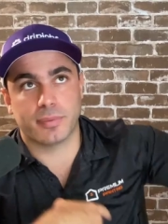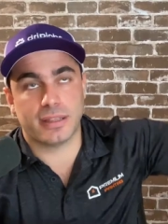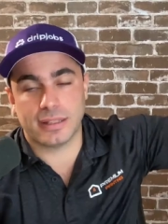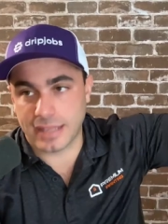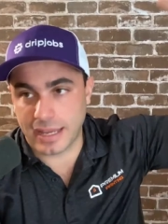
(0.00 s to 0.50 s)

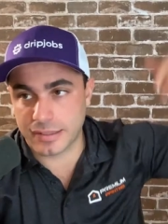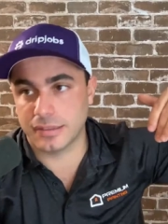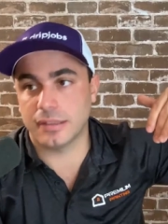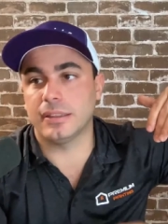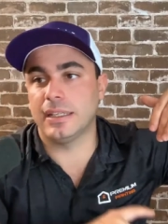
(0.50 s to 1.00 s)
that takes
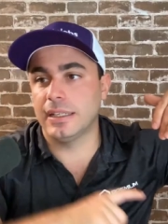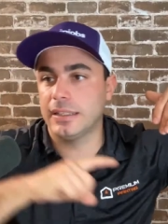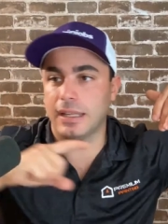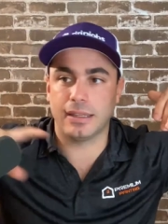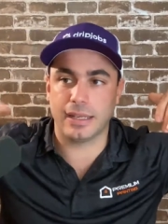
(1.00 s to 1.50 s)
in the
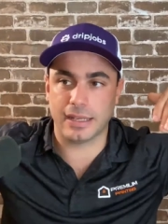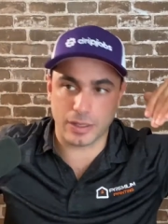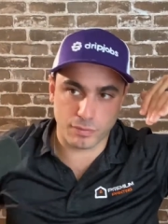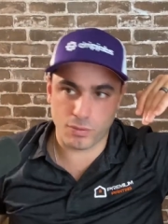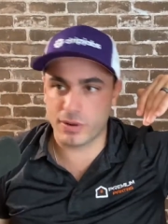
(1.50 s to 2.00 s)
lead and then
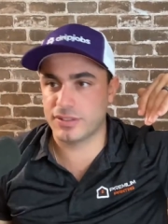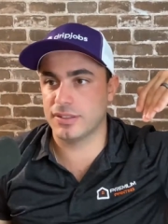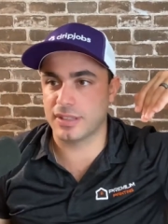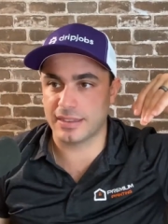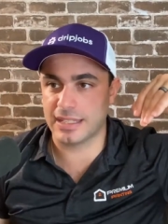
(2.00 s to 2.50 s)

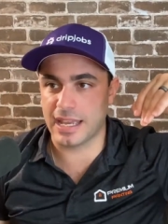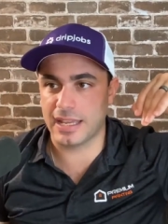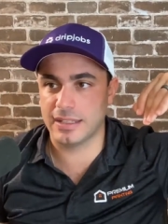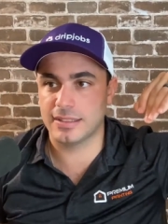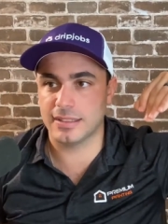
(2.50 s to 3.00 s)
invoices at the
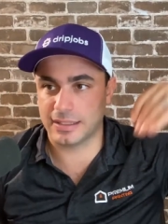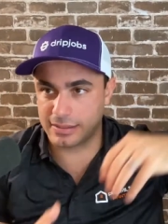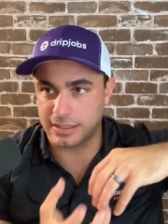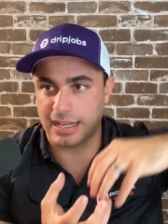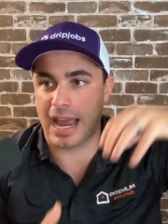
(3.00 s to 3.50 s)
end to,
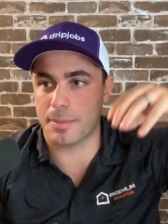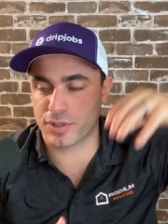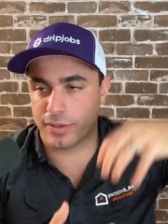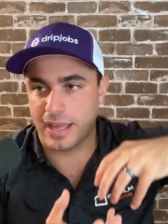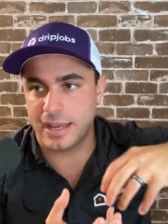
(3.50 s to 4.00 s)
to mm-hmm.
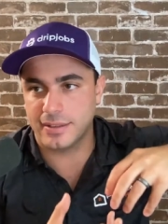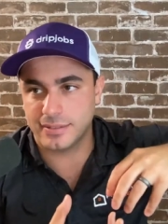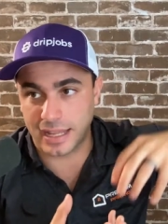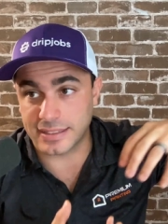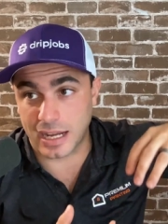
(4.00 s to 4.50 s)
capture that
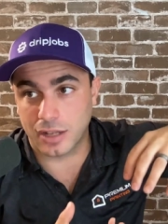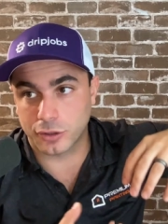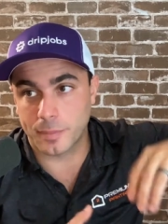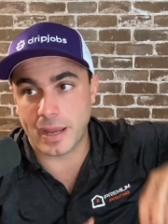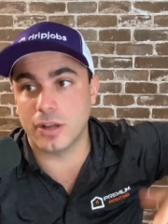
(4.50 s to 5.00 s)
that
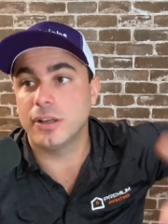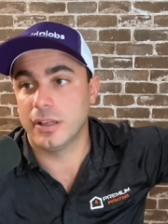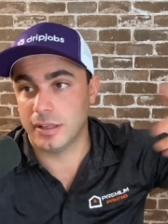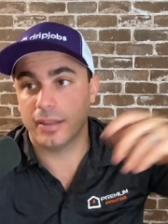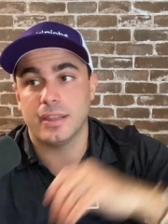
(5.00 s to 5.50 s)
dollar amount,
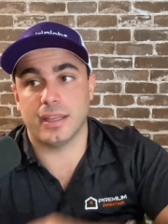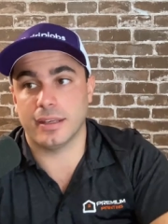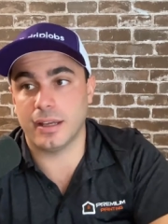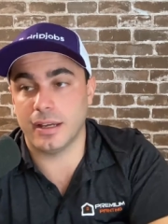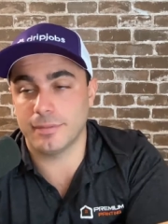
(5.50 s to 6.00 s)

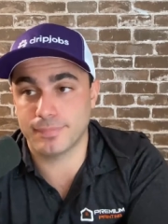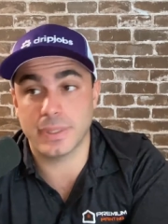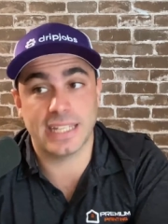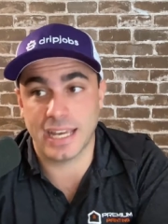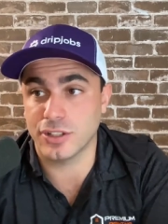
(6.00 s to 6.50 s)
then uh,
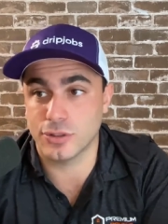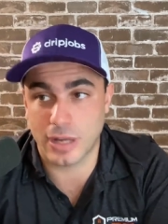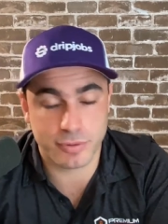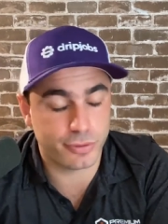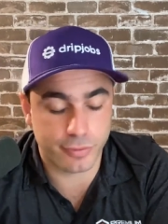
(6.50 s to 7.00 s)
but yeah, you're
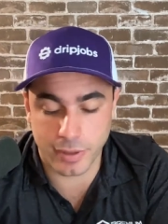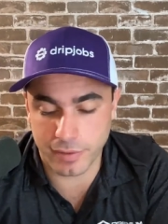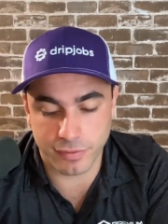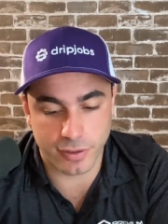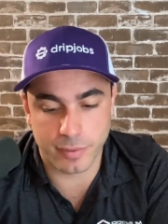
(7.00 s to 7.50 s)
absolutely
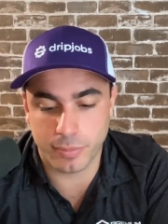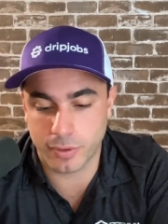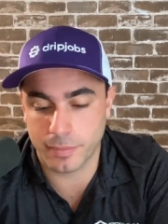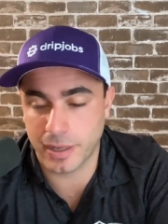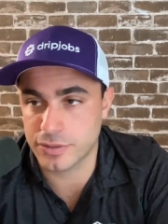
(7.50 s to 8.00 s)
right. Very
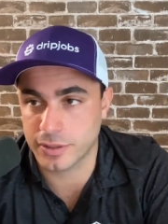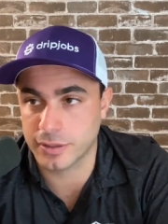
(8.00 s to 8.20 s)
important metric.